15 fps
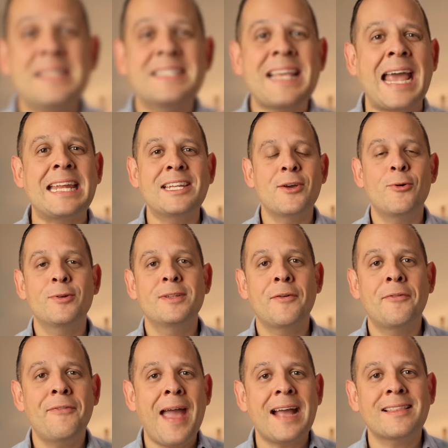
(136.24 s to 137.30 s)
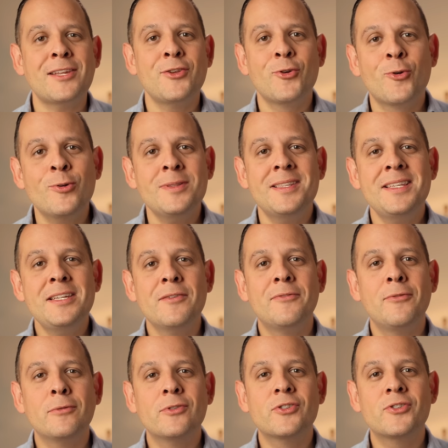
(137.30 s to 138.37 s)
side note, the fact that you couldn't see the
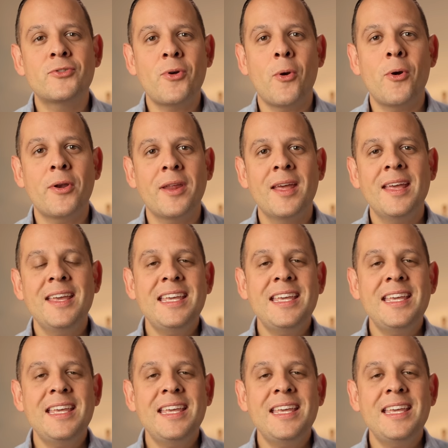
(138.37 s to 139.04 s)
full shirt